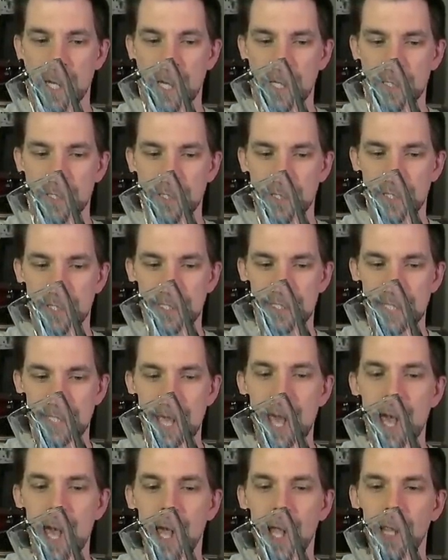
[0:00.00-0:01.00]
As you can
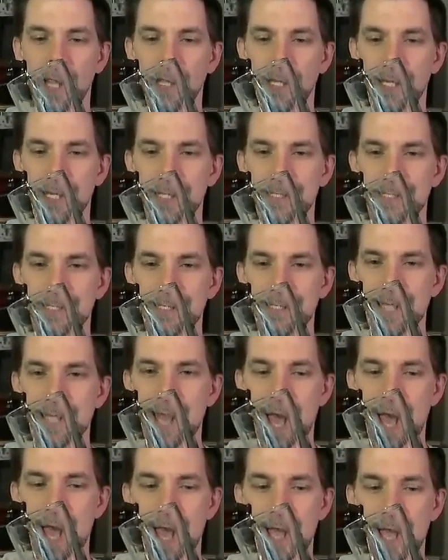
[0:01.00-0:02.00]
tell, it's
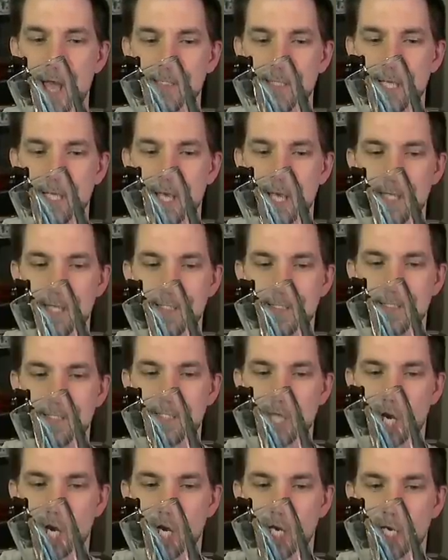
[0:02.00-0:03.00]
not a
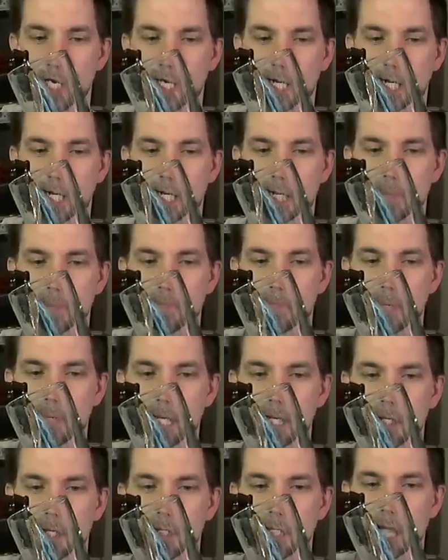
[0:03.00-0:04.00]
dark
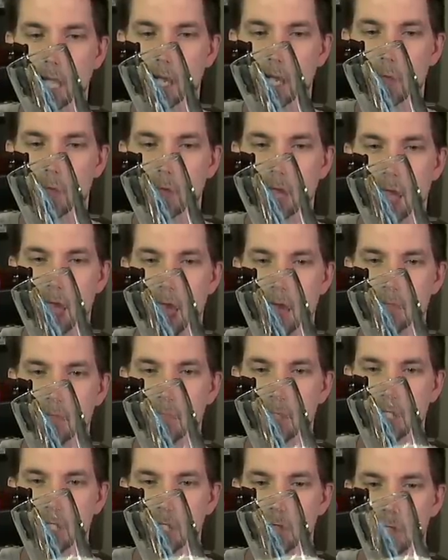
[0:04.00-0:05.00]
beer like we had
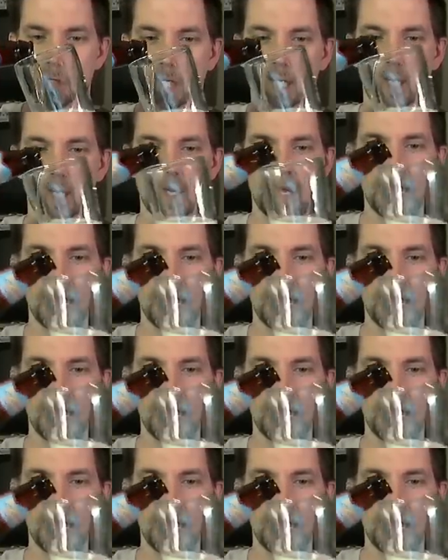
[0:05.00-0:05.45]
been doing.